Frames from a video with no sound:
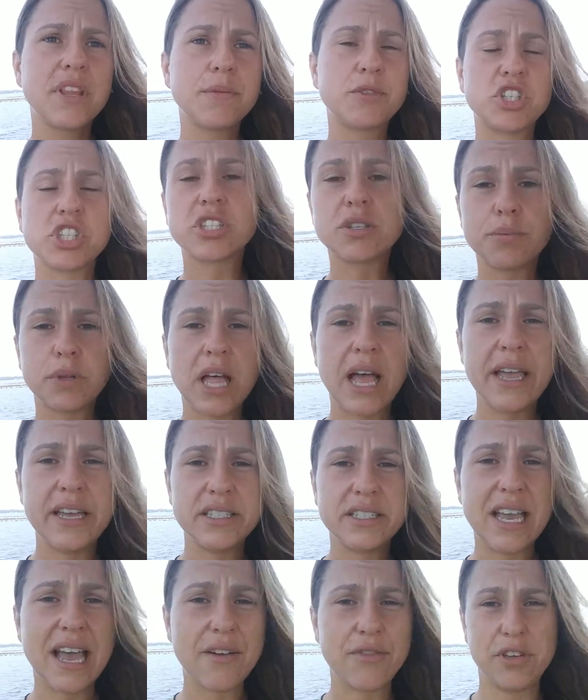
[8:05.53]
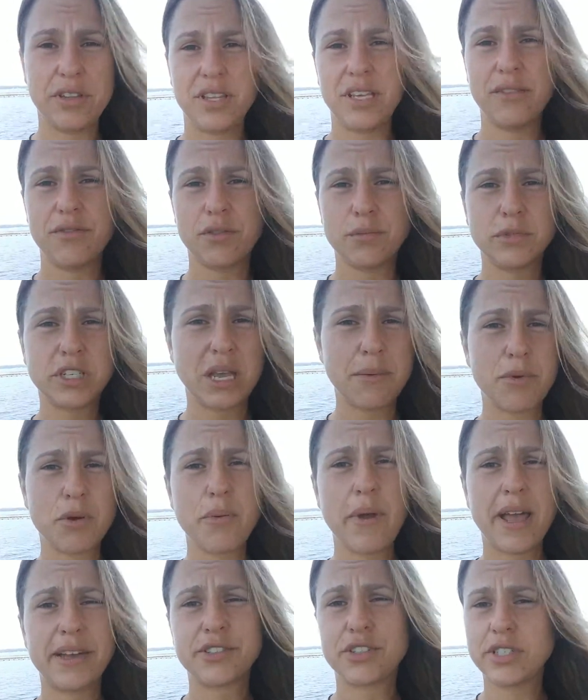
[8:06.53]
just apply it to everything from diaper
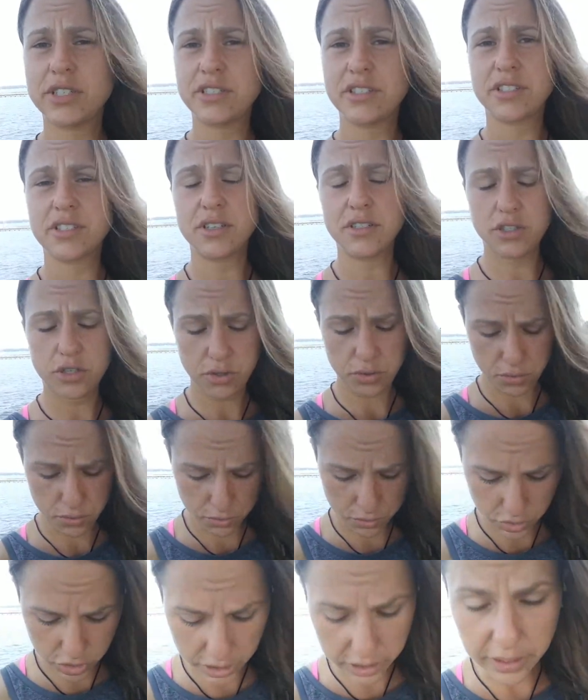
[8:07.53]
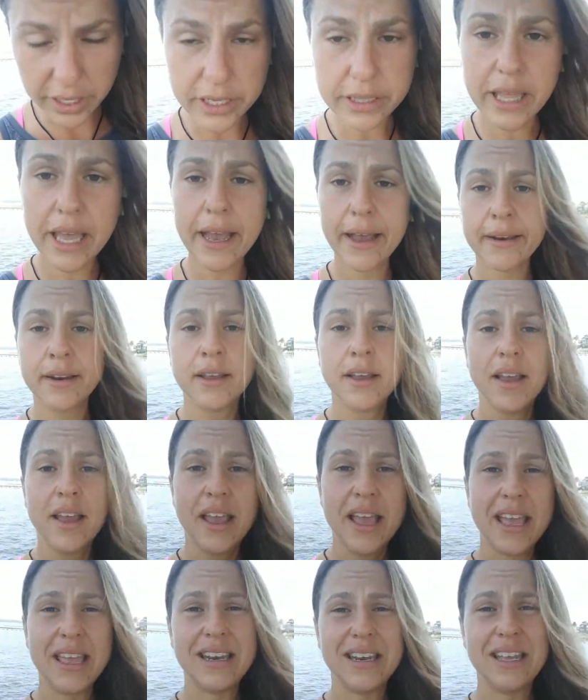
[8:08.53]
rashes to shit like that,
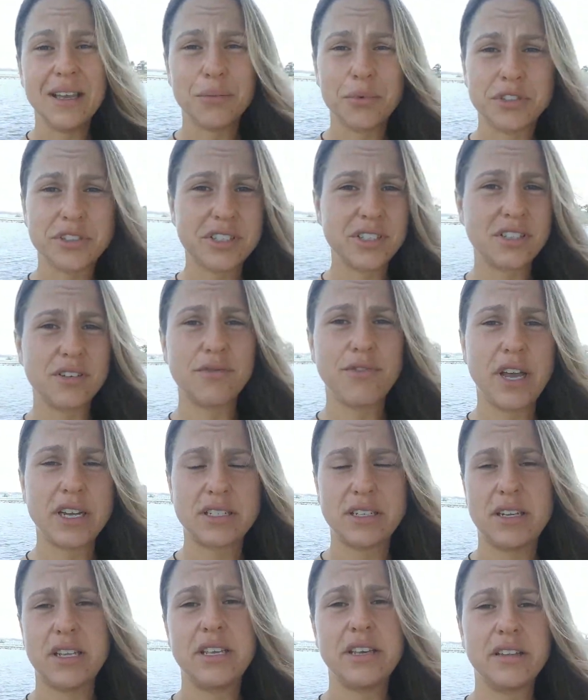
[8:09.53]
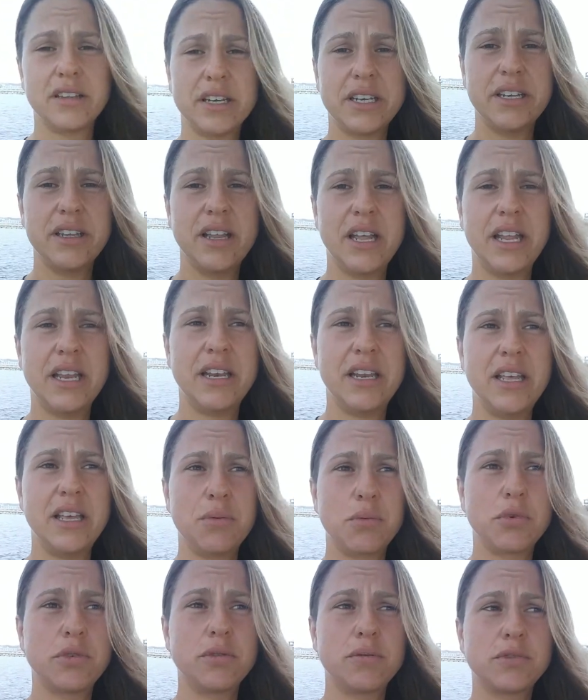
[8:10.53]
and it will disinfect and heal it, and
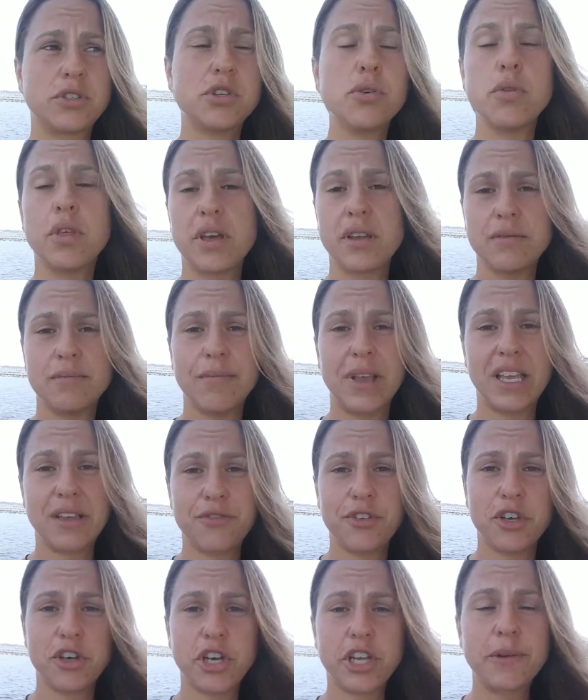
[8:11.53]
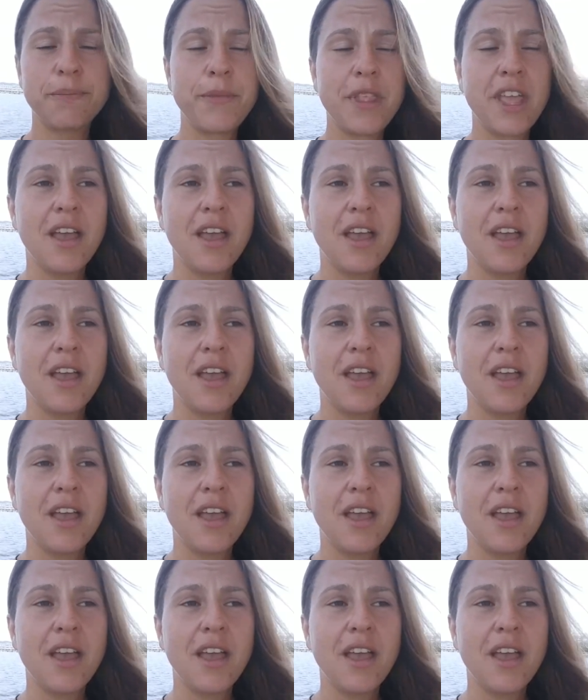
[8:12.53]
it will soothe it and make it feel good.